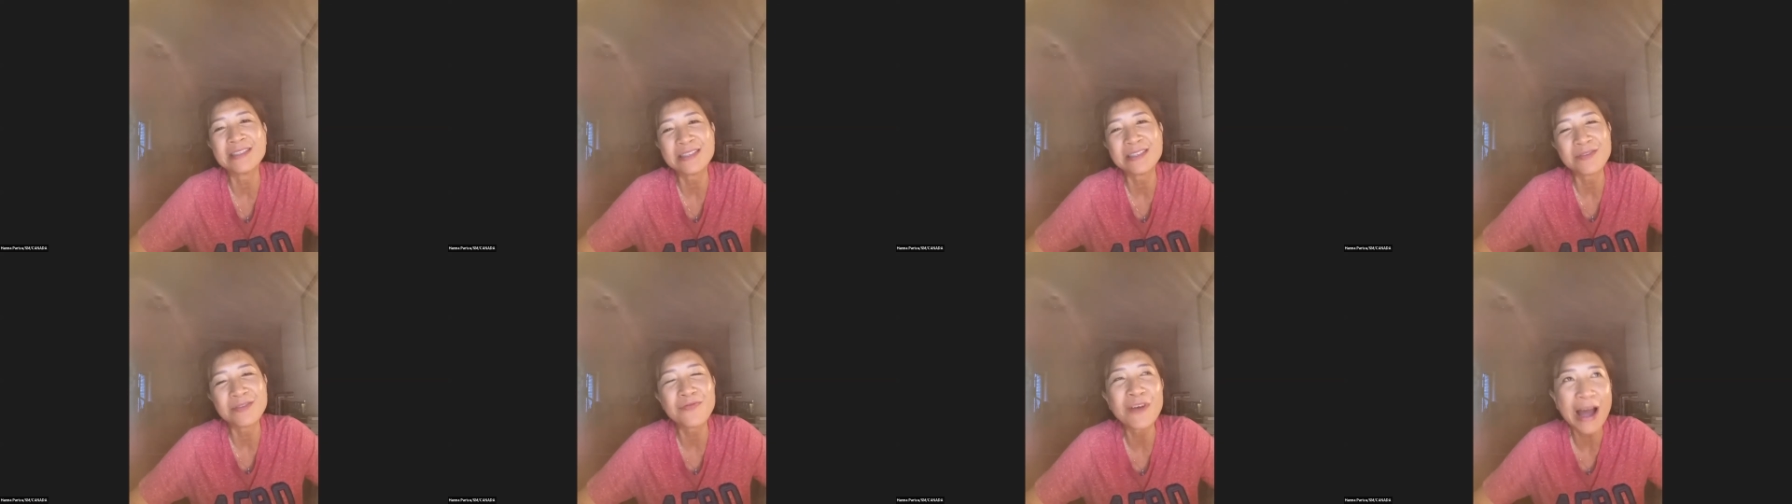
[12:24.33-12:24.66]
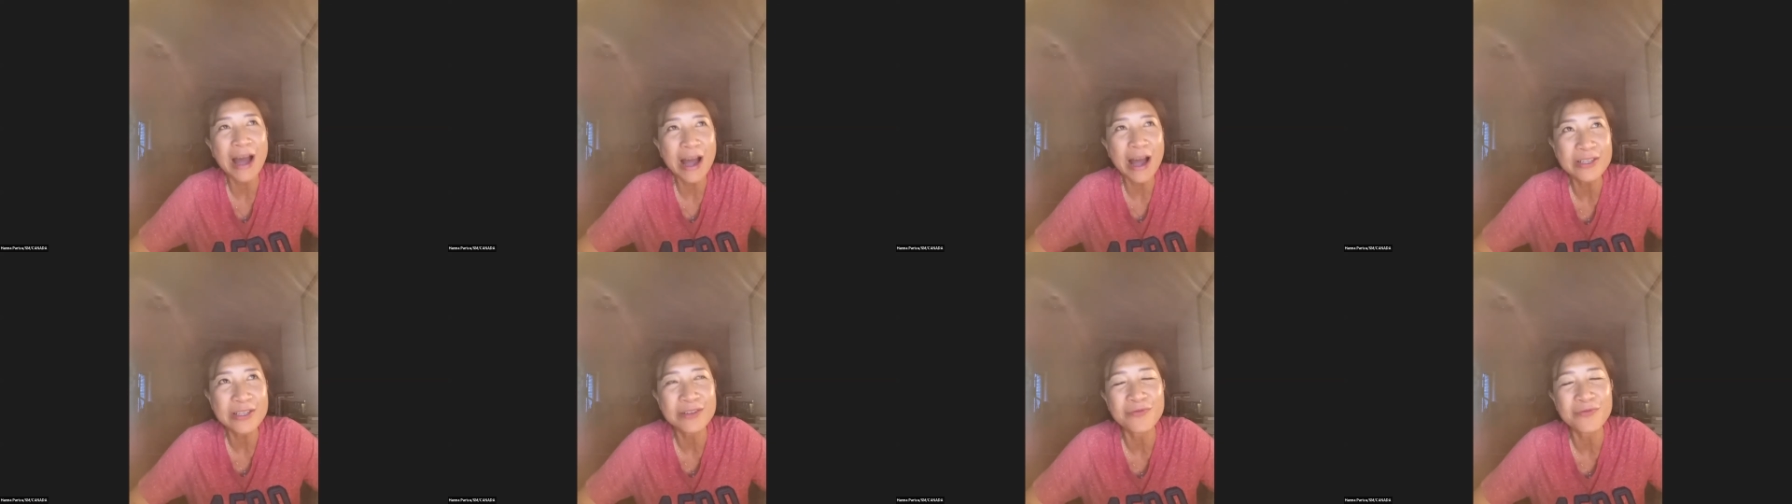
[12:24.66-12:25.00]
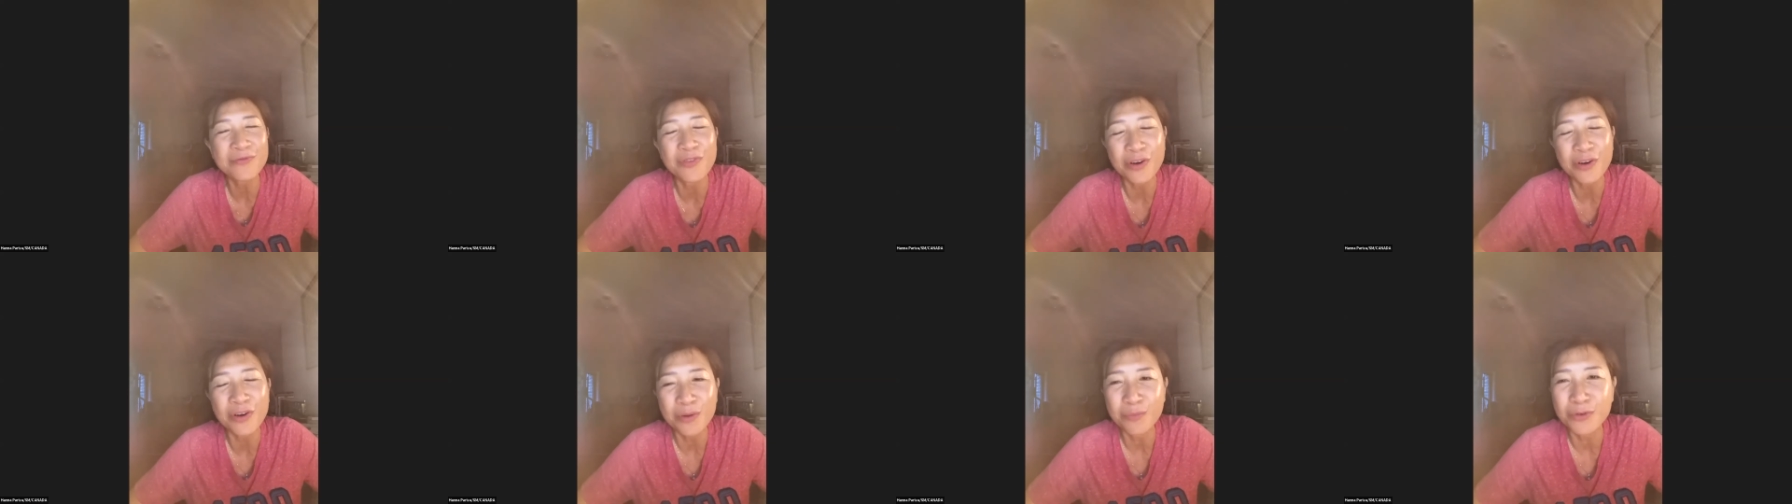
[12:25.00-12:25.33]
found
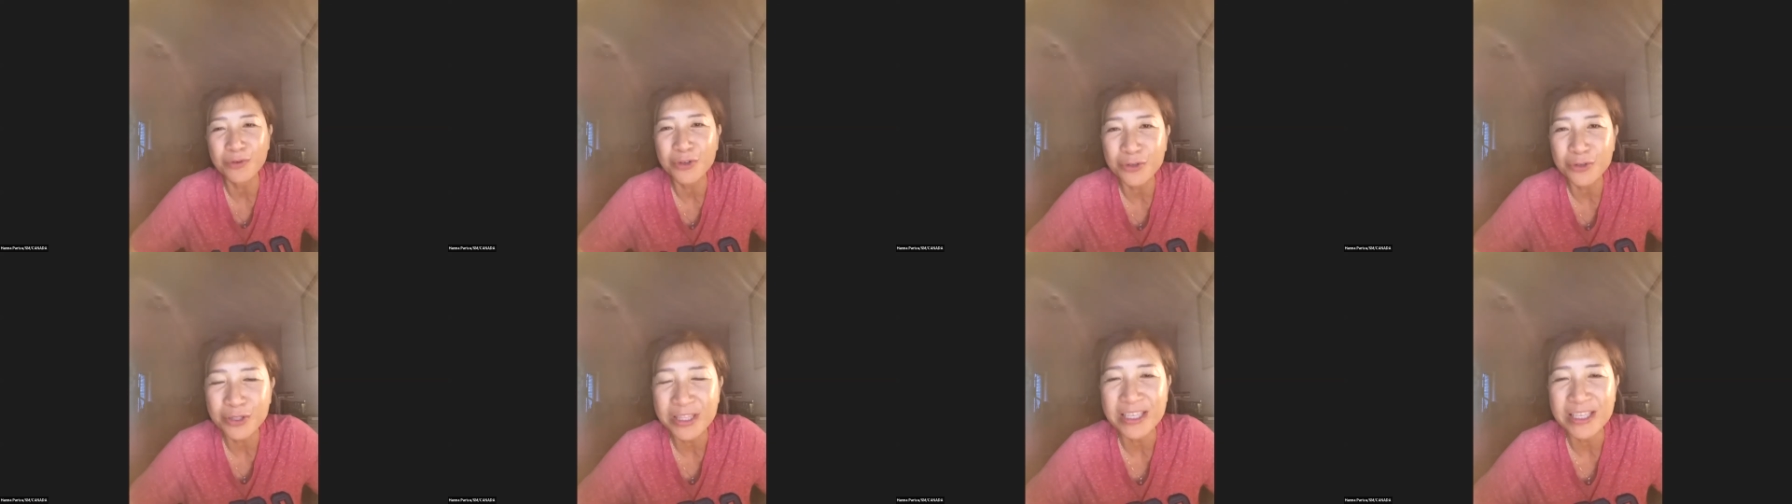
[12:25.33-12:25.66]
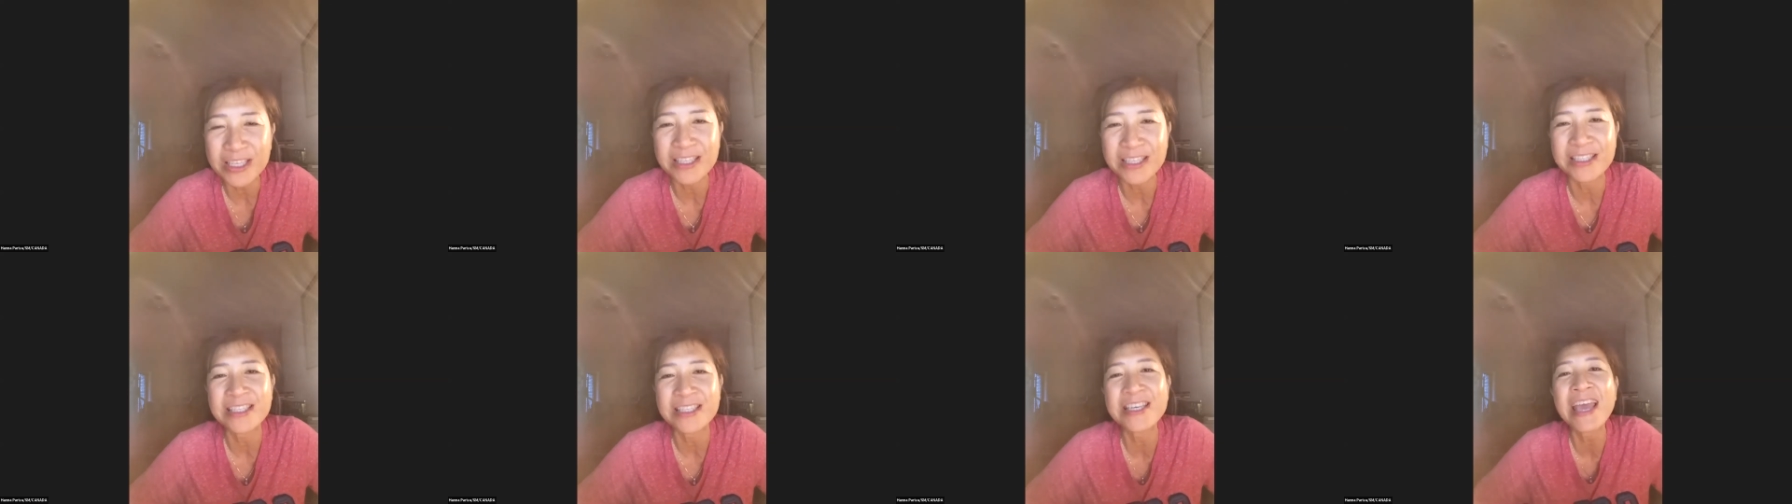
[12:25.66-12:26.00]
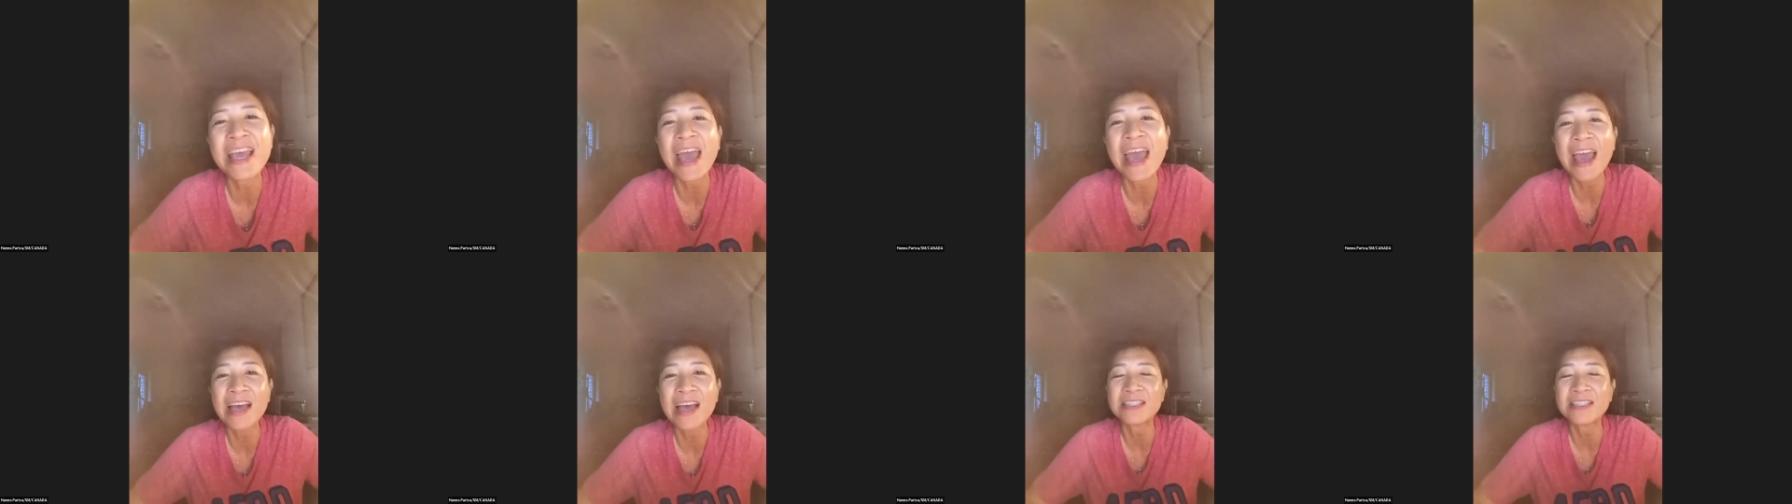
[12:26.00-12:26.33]
from Ruth is she
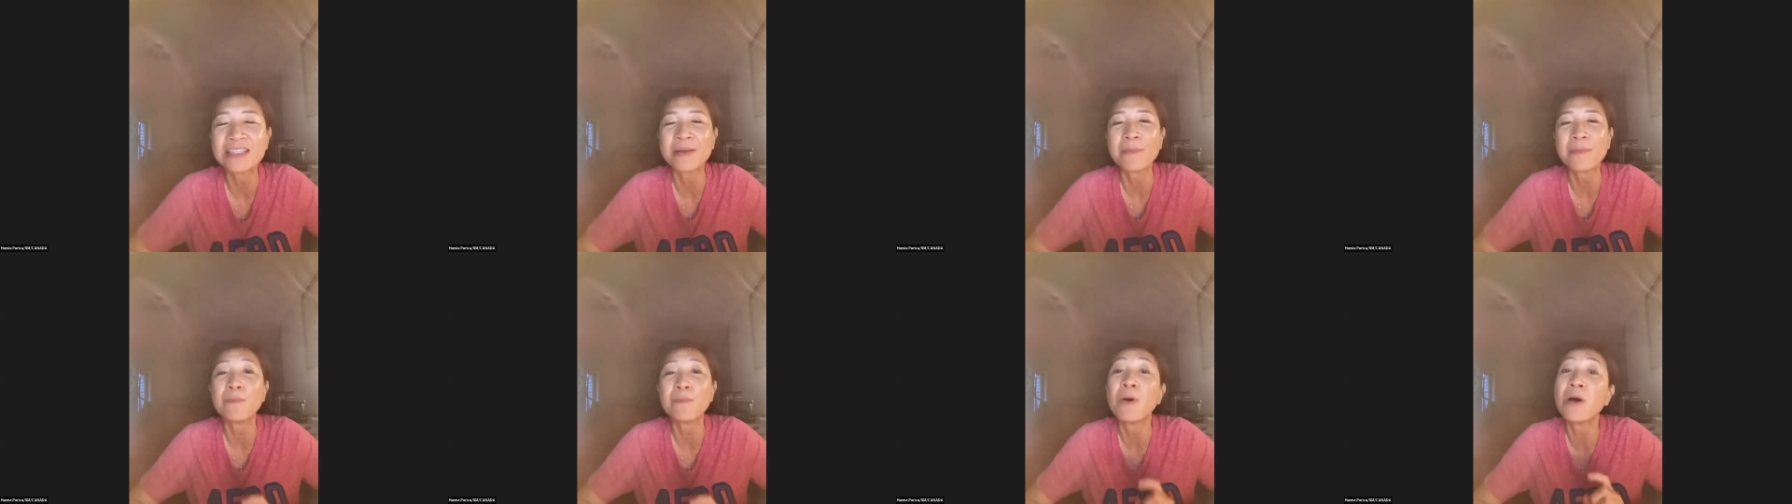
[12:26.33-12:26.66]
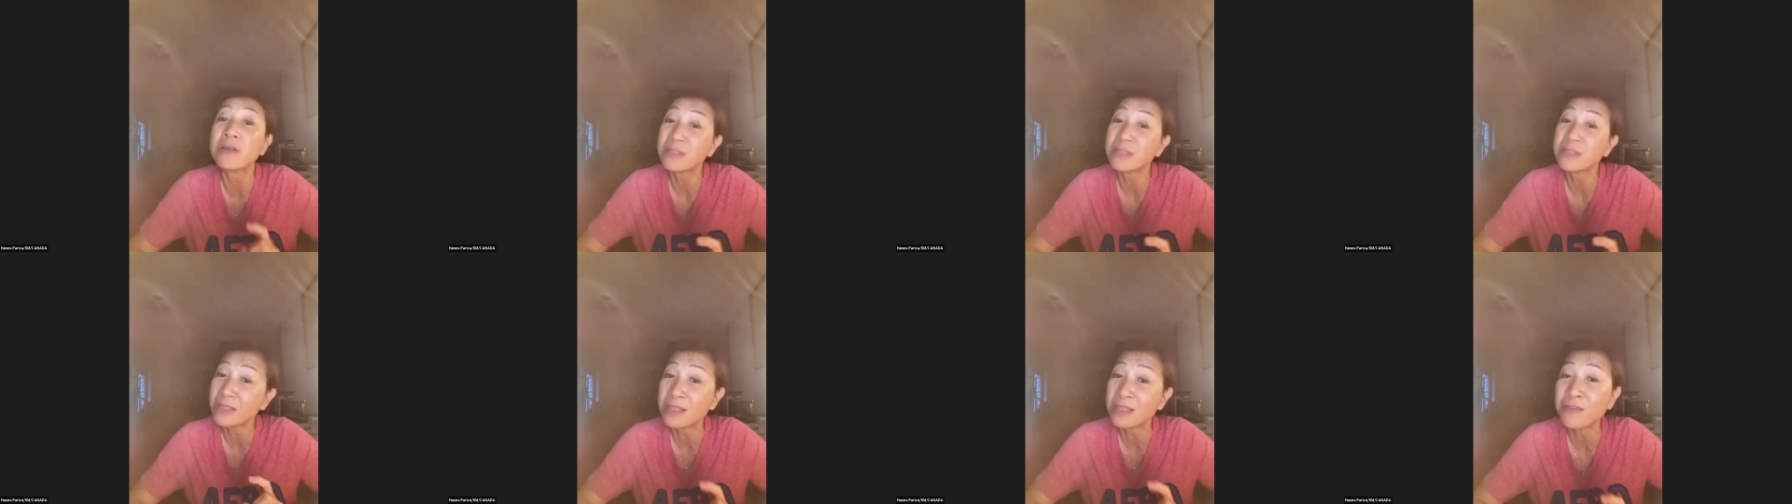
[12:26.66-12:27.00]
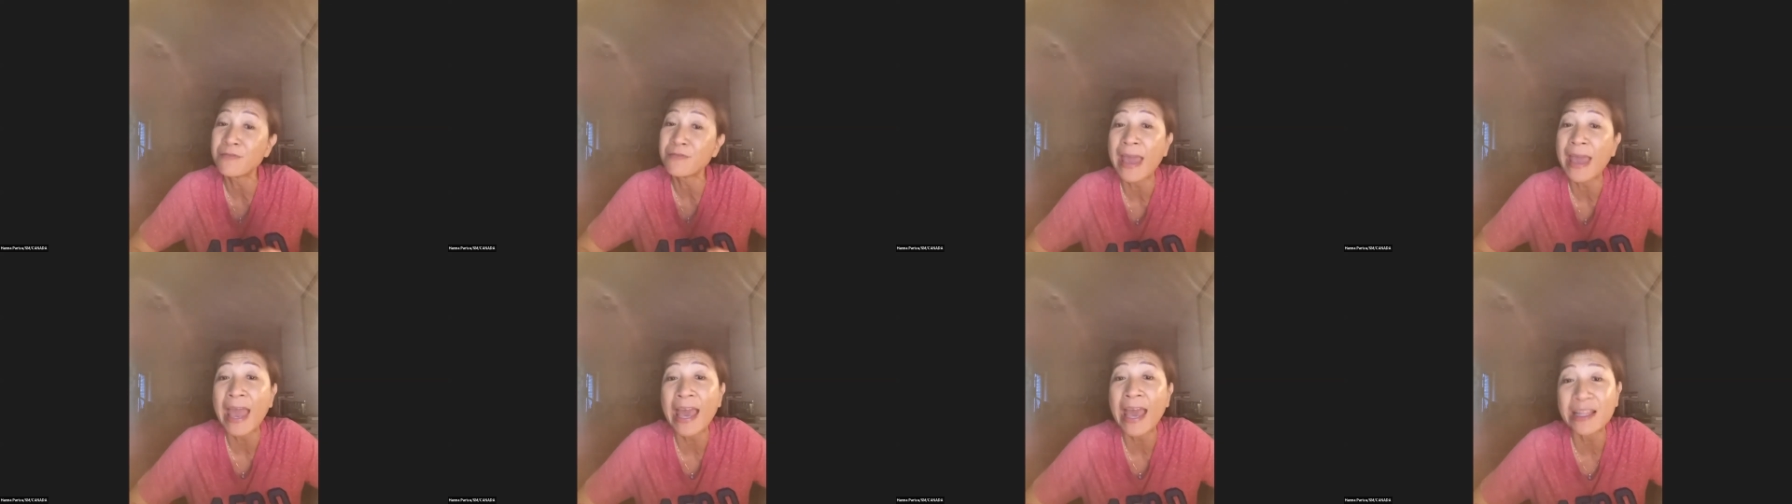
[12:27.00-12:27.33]
has a positive
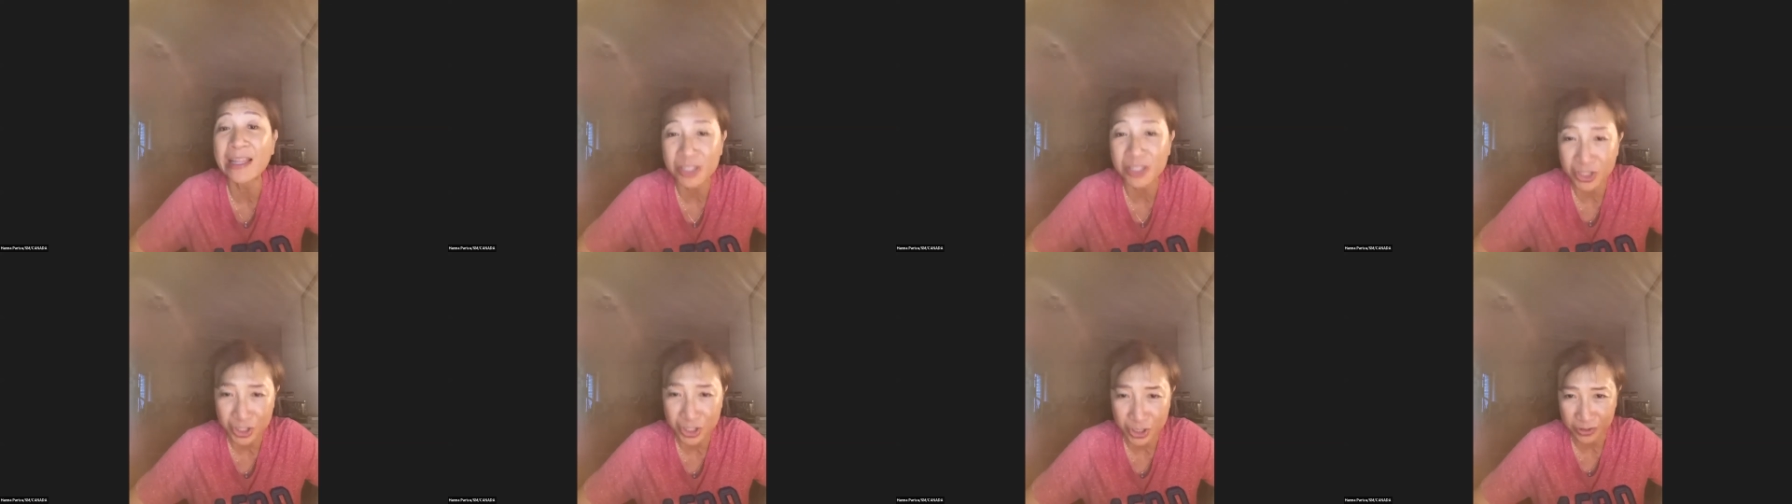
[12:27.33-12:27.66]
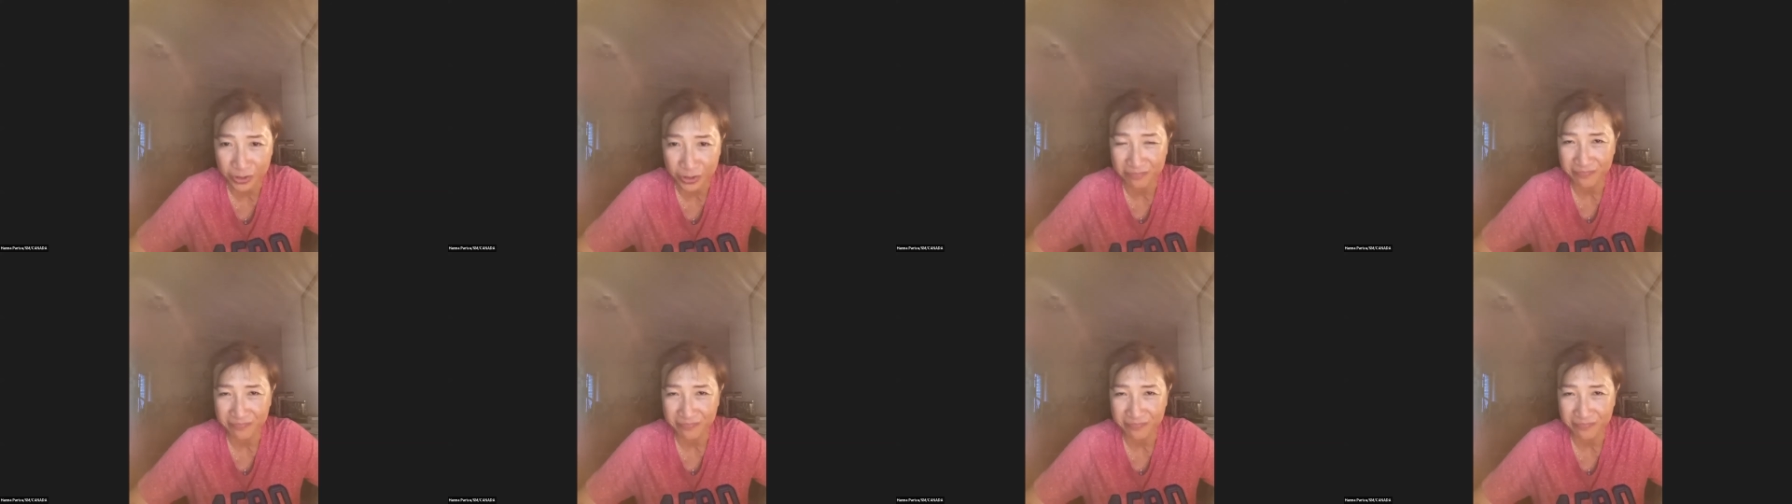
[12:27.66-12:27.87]
attitude.